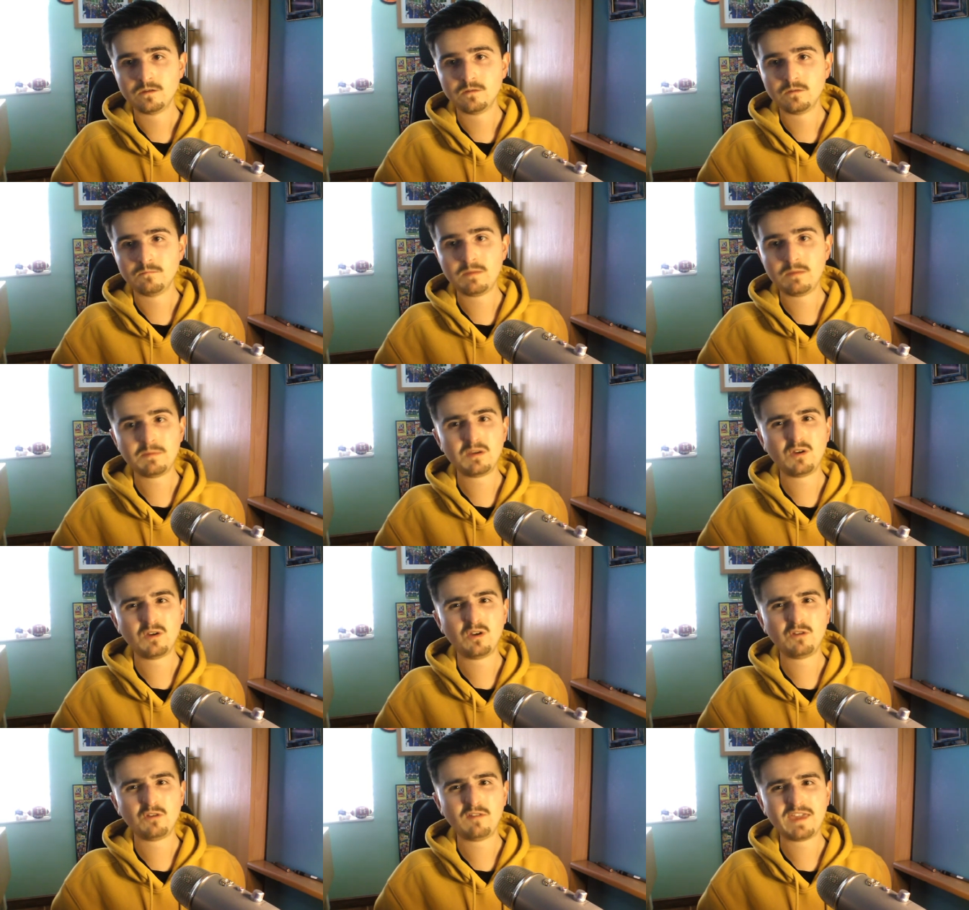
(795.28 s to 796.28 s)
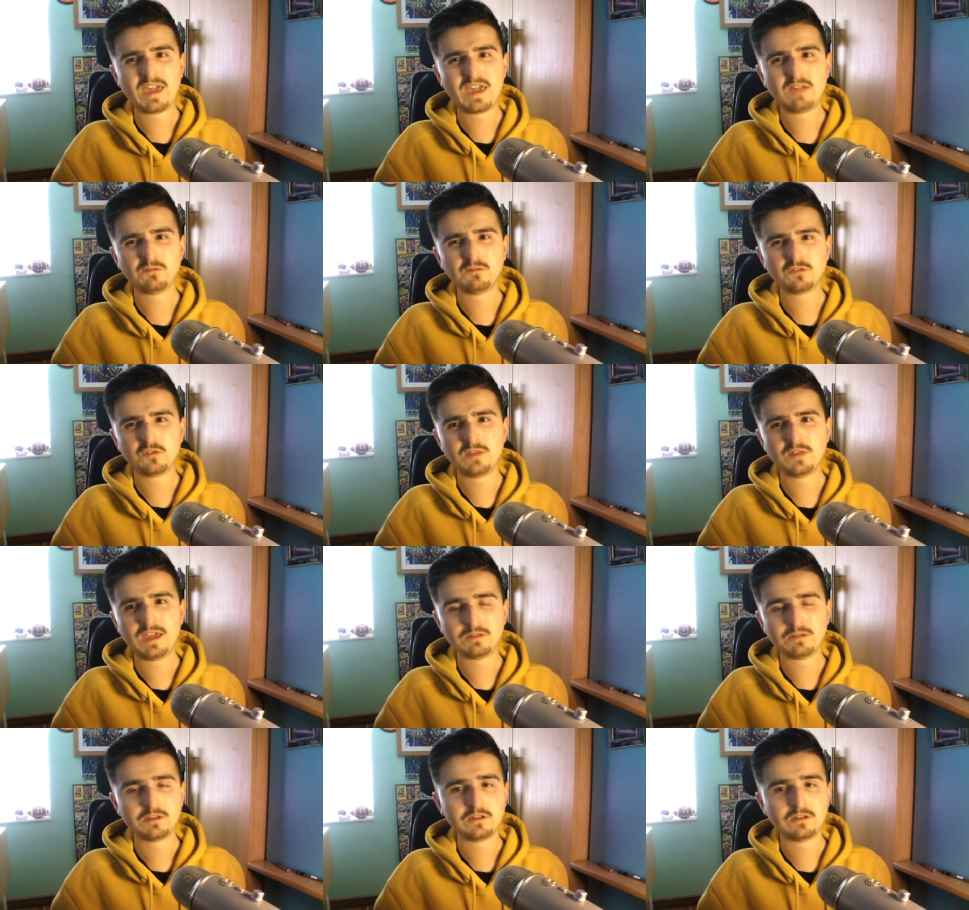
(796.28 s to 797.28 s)
I've got a grey hair or two
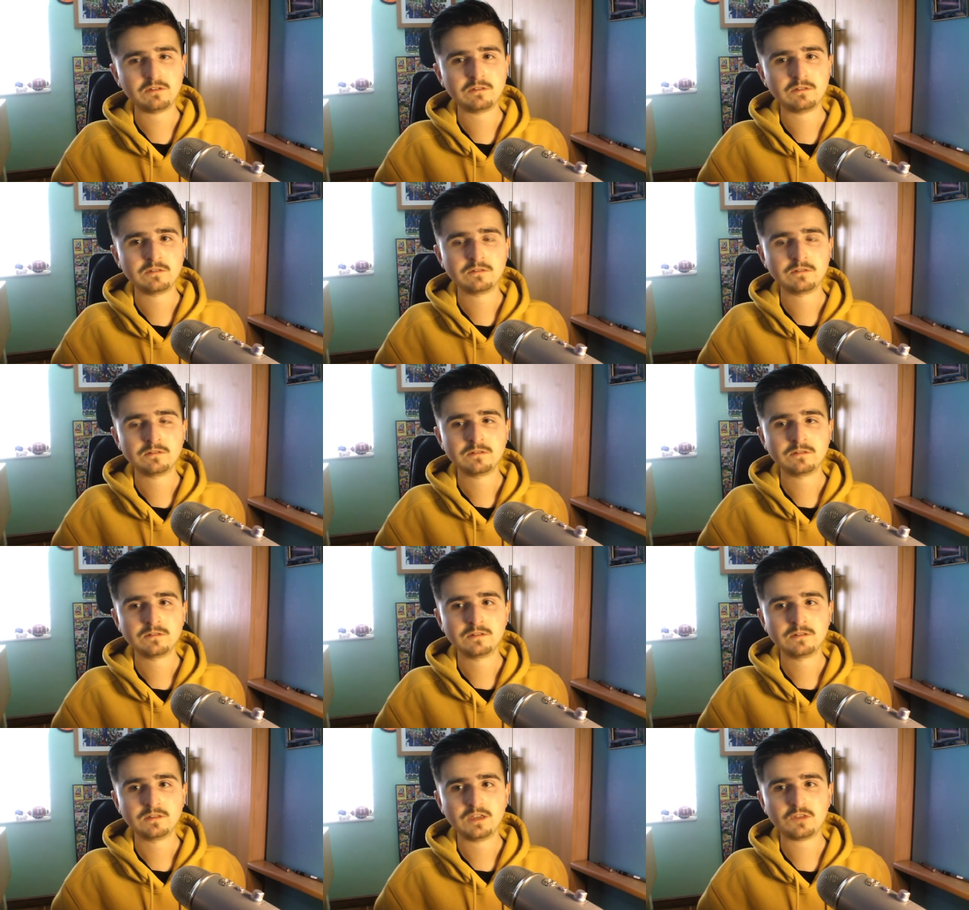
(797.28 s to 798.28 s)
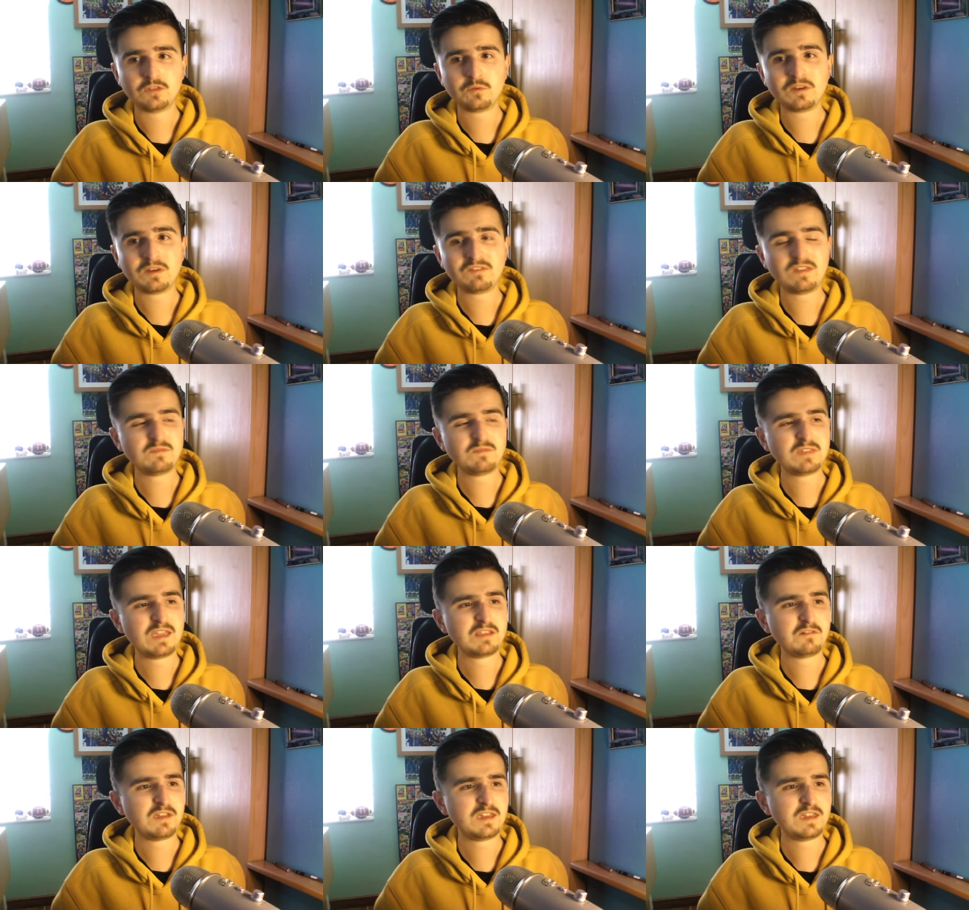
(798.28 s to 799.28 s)
now, I don't know. At 27,
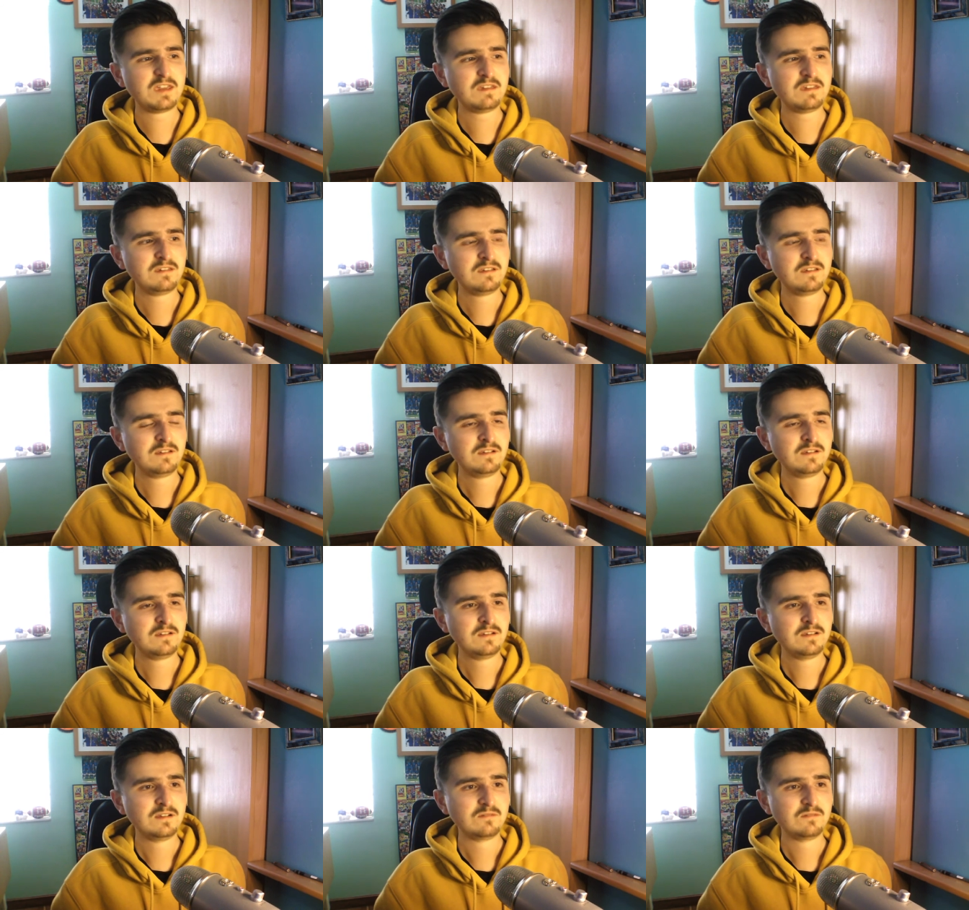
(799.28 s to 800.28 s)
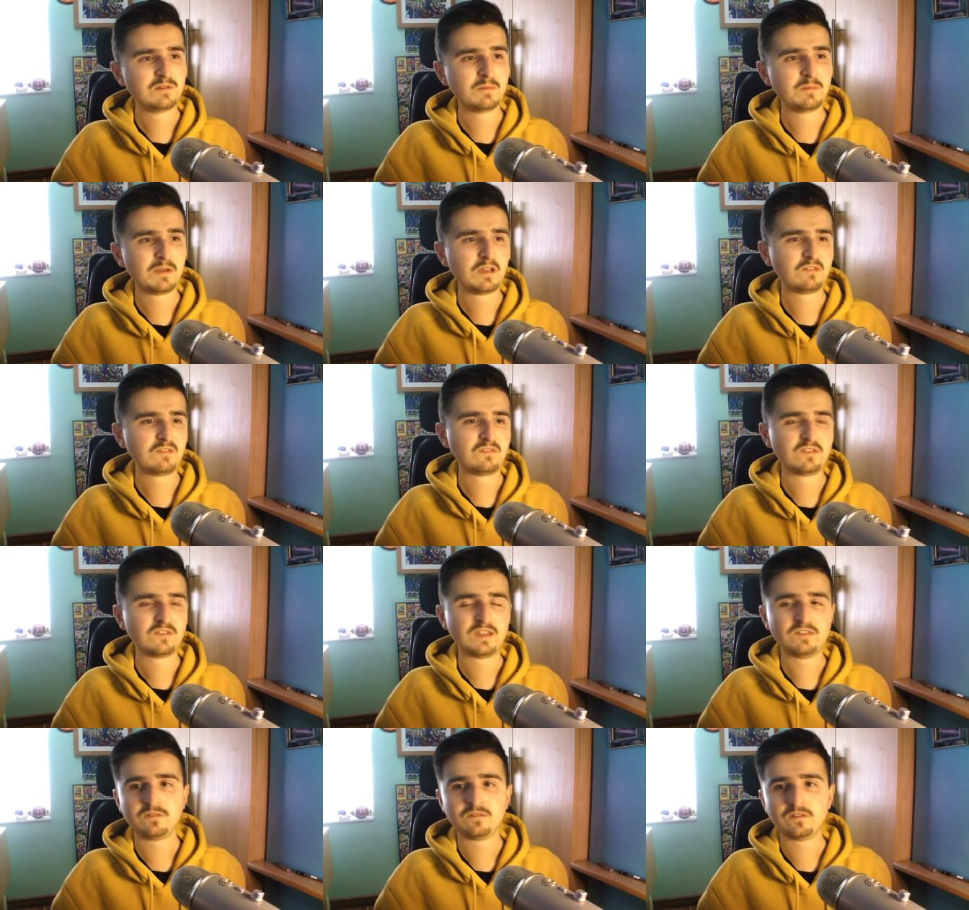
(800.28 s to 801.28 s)
getting a grey hair? One of my cousins
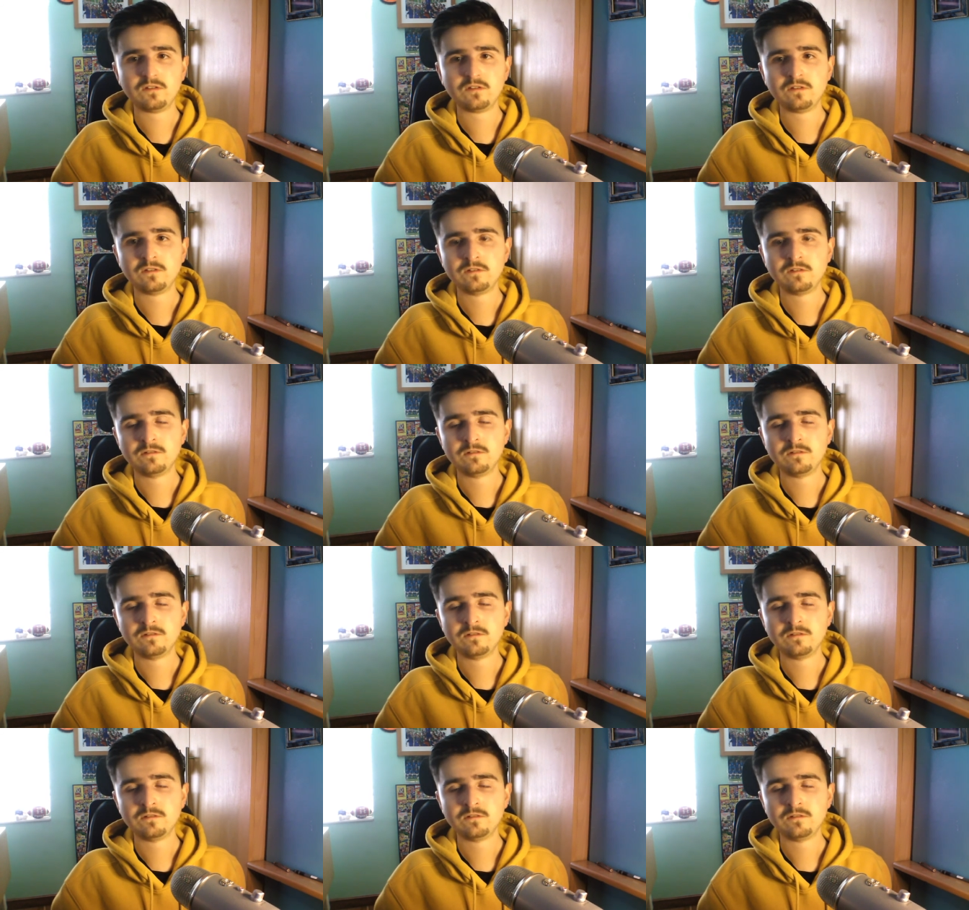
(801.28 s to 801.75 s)
has, so.